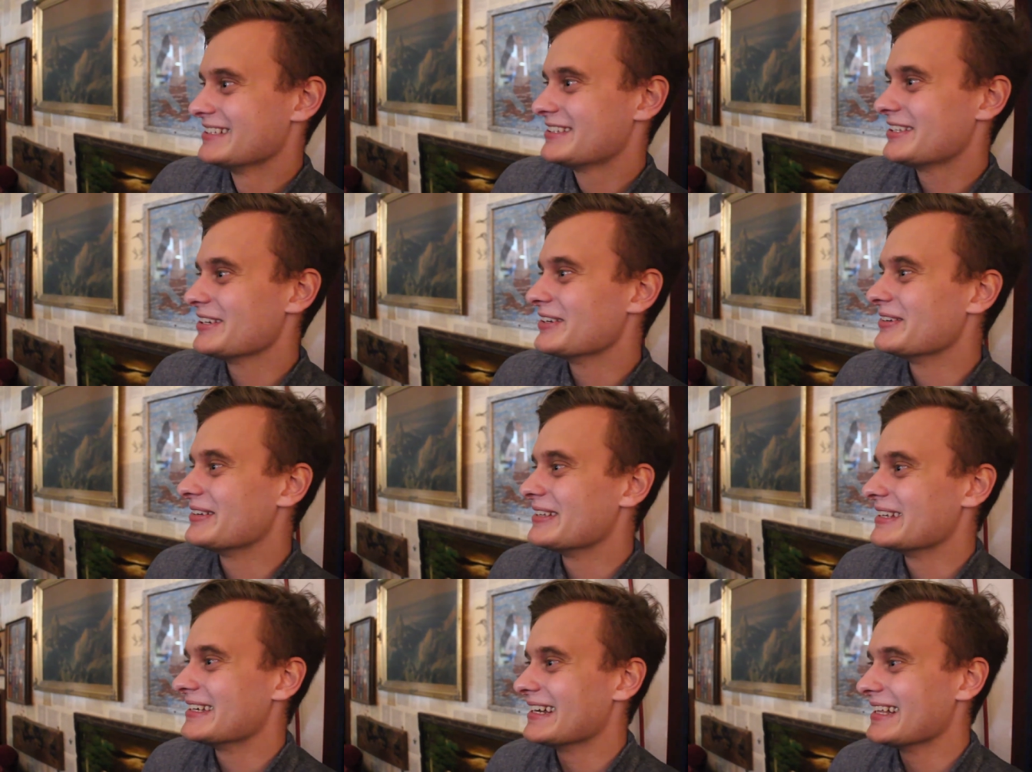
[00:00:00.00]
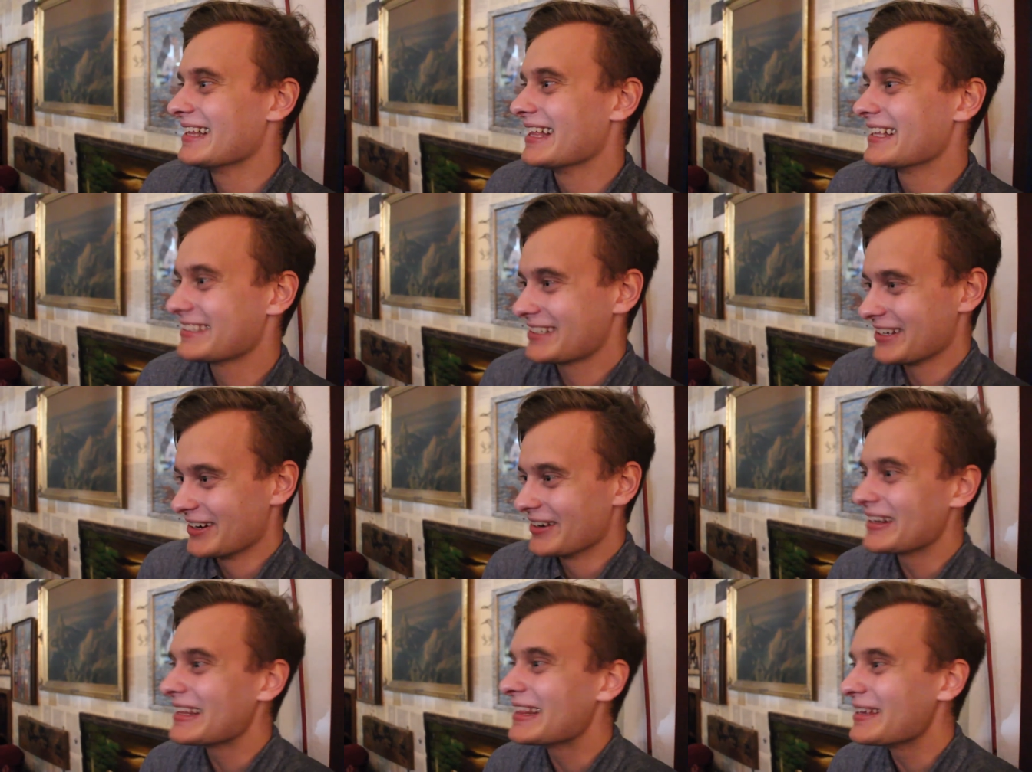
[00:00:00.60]
Dude, let's
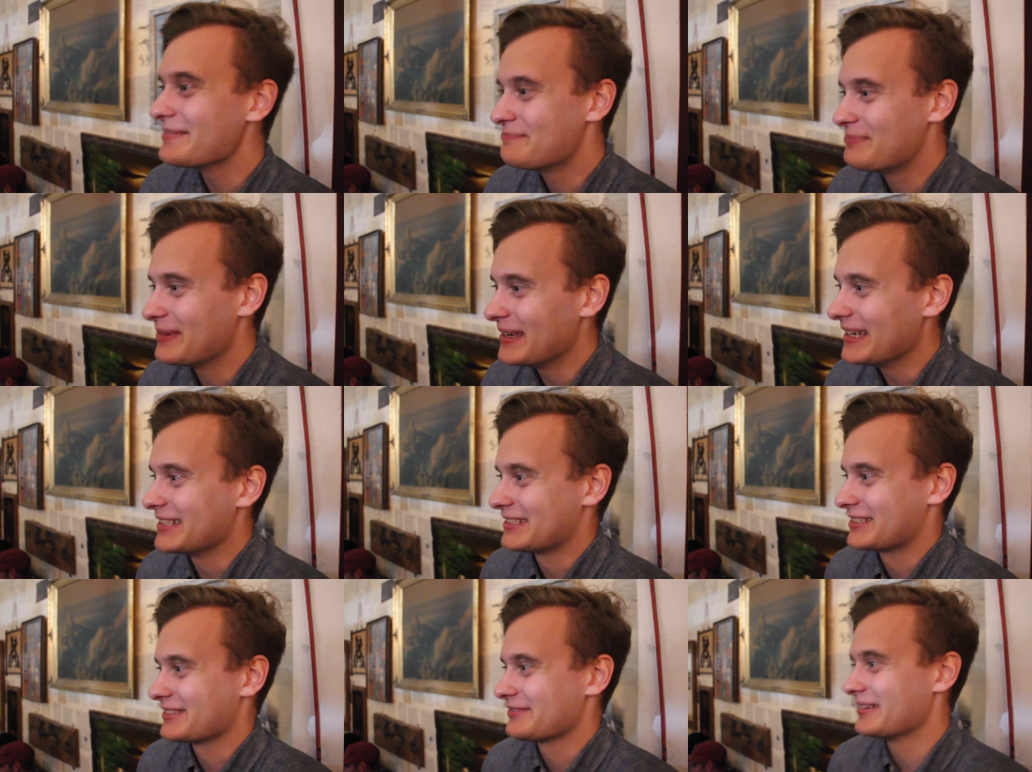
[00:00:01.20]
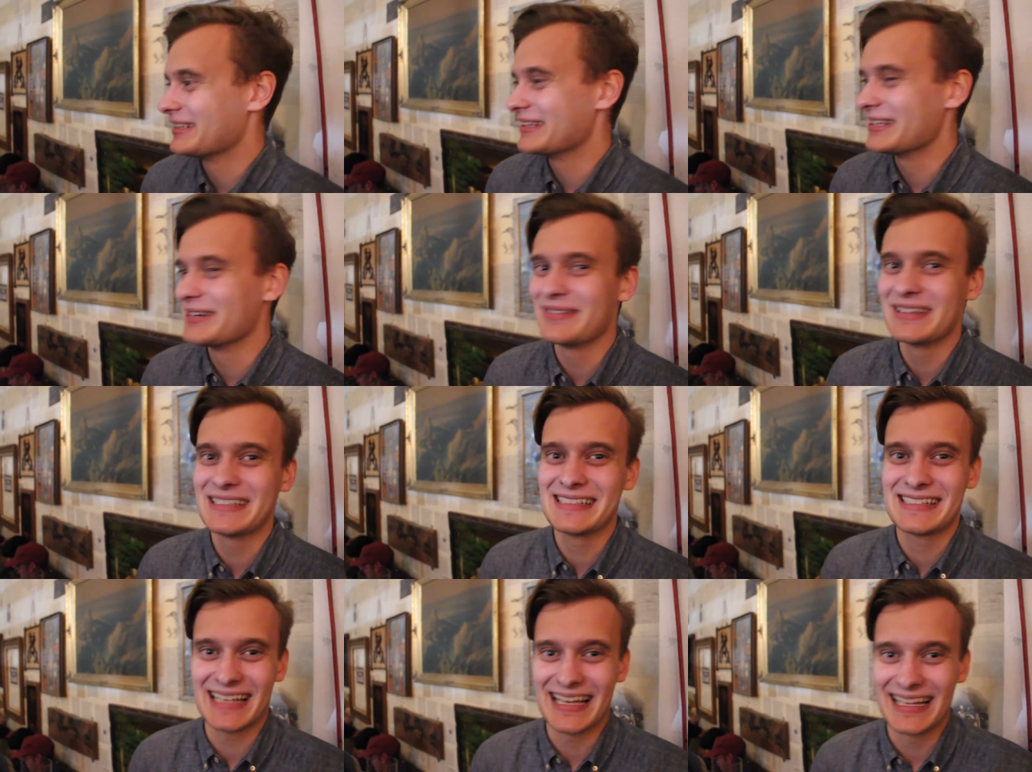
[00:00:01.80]
go to the beach. We live
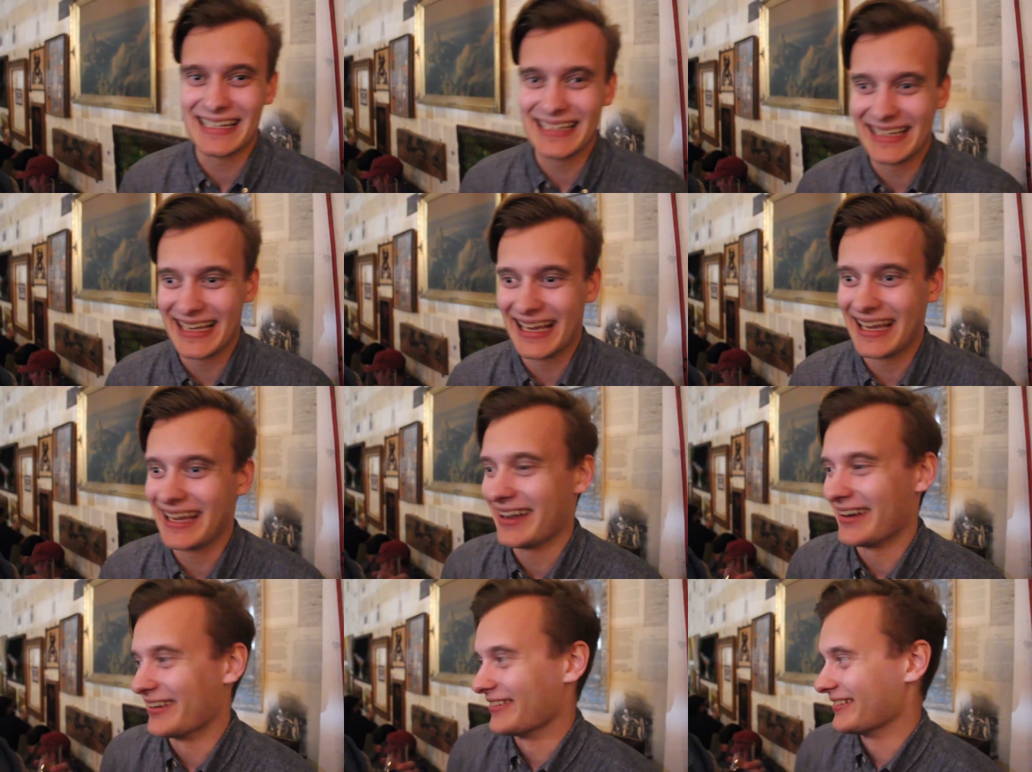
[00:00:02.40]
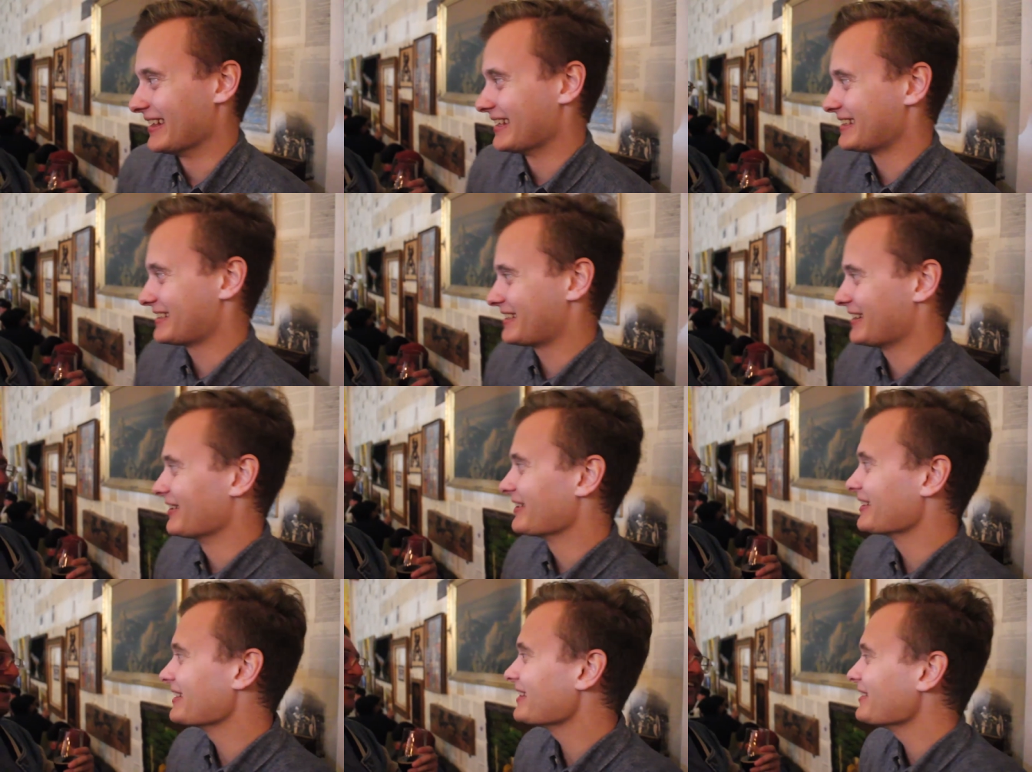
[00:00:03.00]
in San Diego. Let's
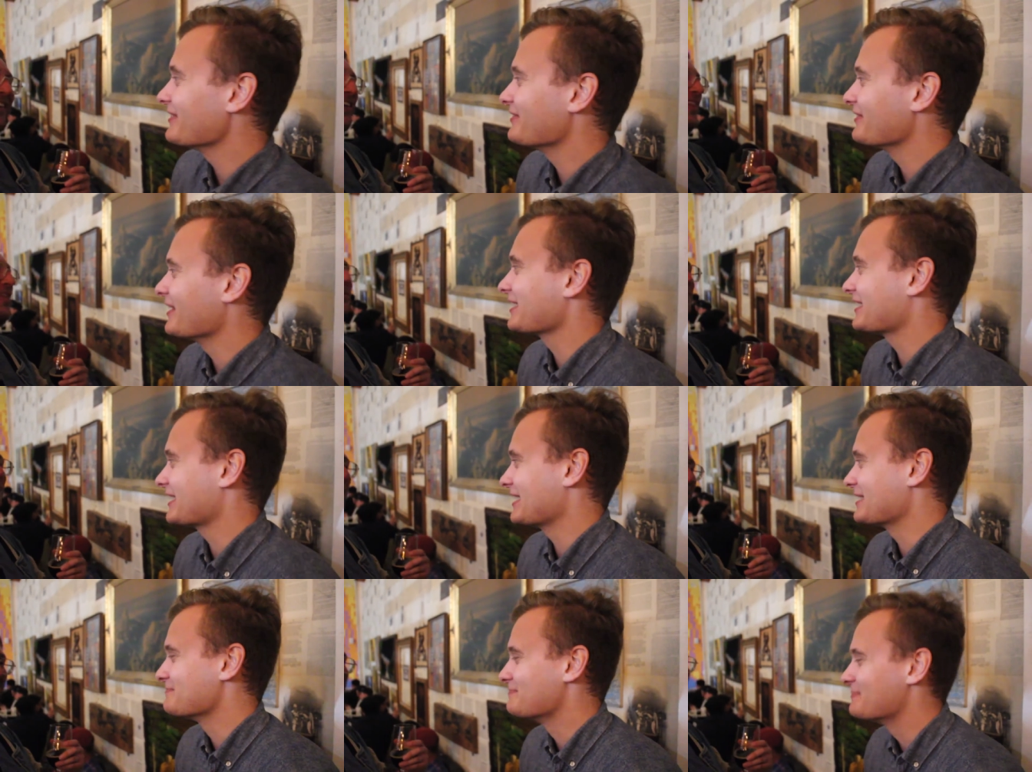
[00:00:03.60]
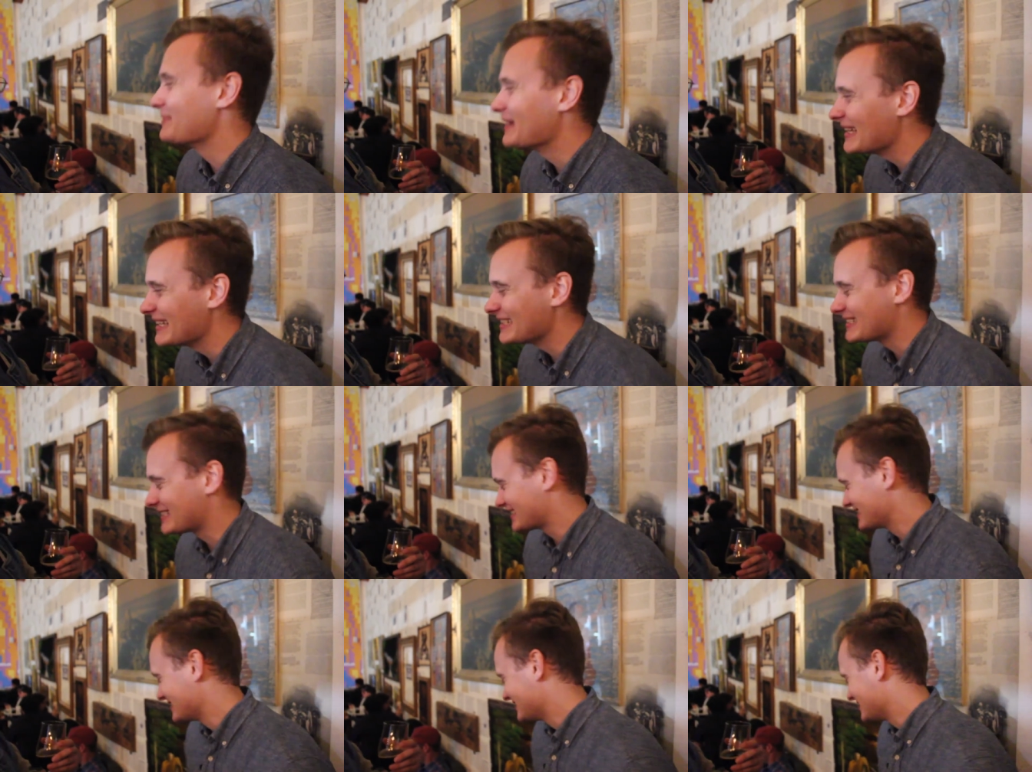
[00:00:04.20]
go to the, fucking beach, beach.
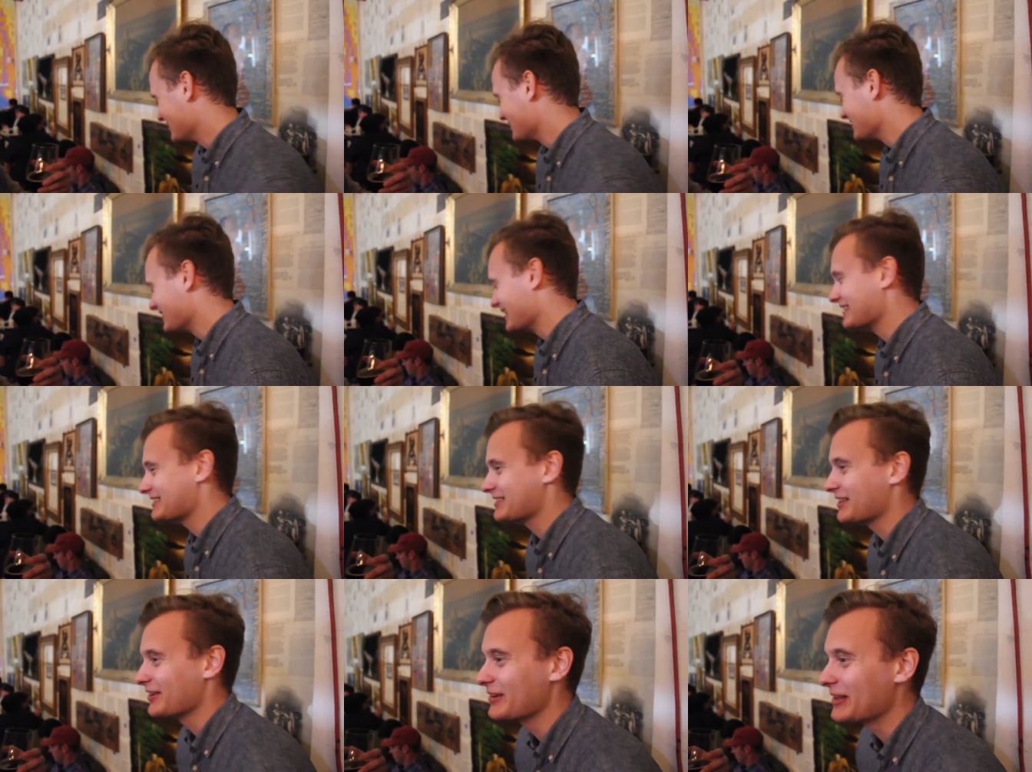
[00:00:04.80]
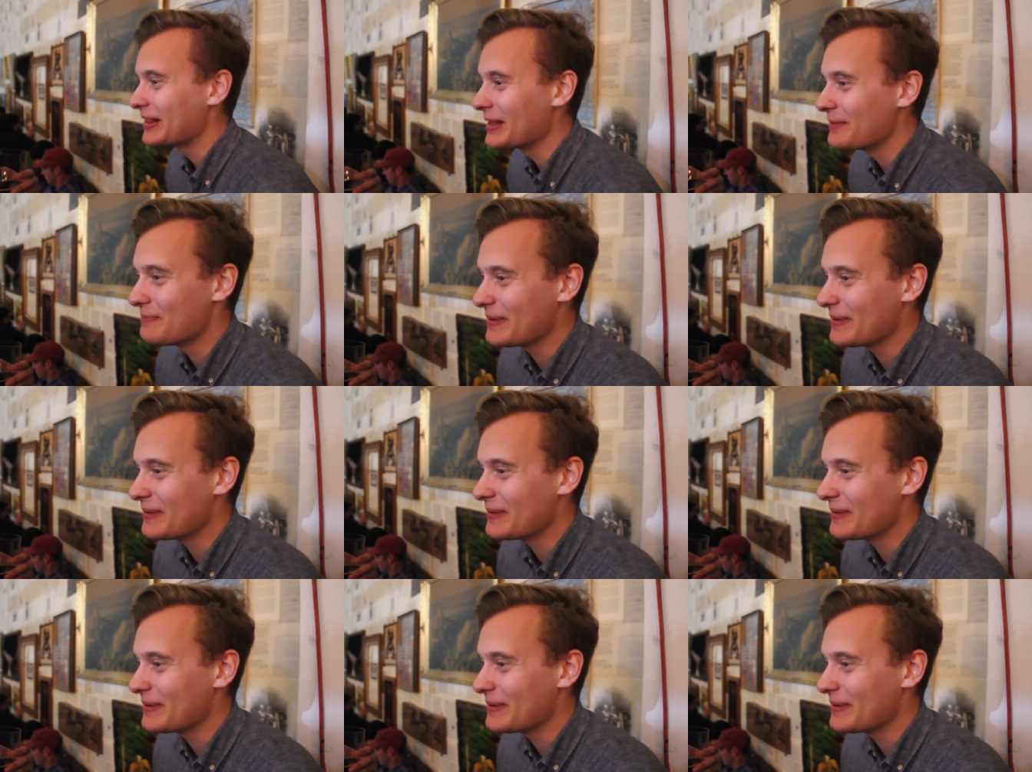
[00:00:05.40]
Dude. dude, let's go to the